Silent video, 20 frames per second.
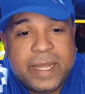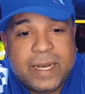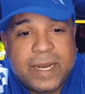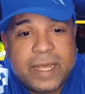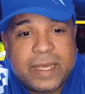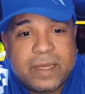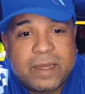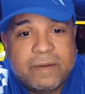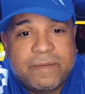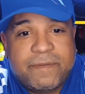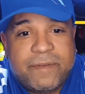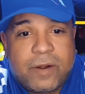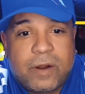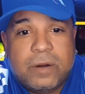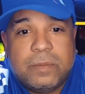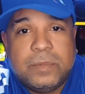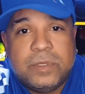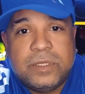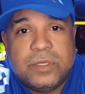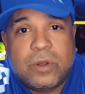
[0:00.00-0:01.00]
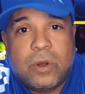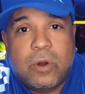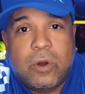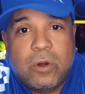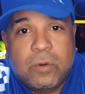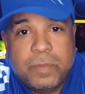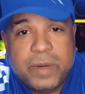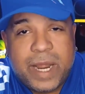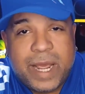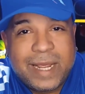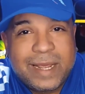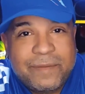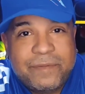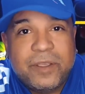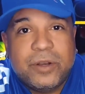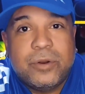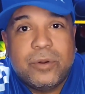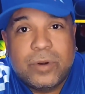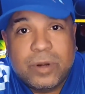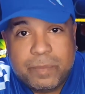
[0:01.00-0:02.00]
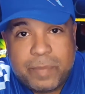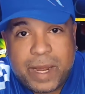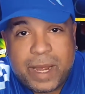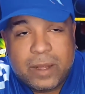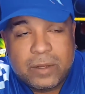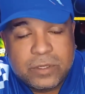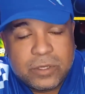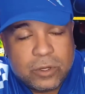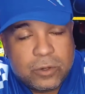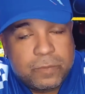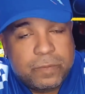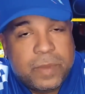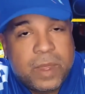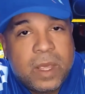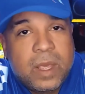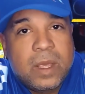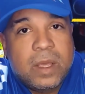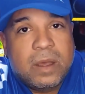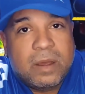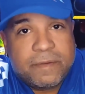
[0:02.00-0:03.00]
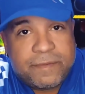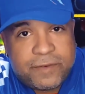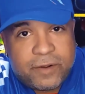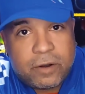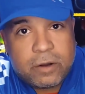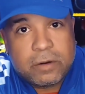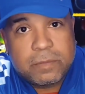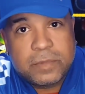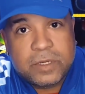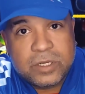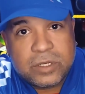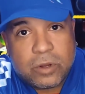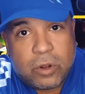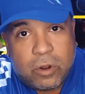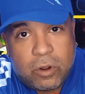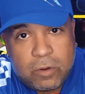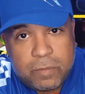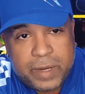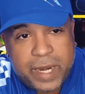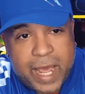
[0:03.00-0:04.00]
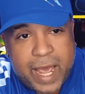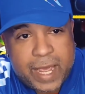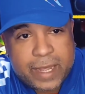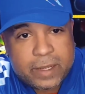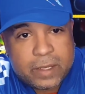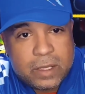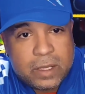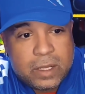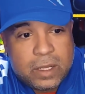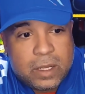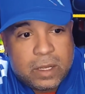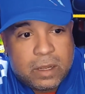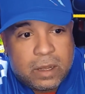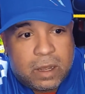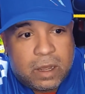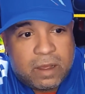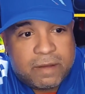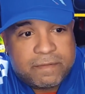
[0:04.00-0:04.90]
a farmer's almanac. If you're doing a biotope, a farmer's almanac of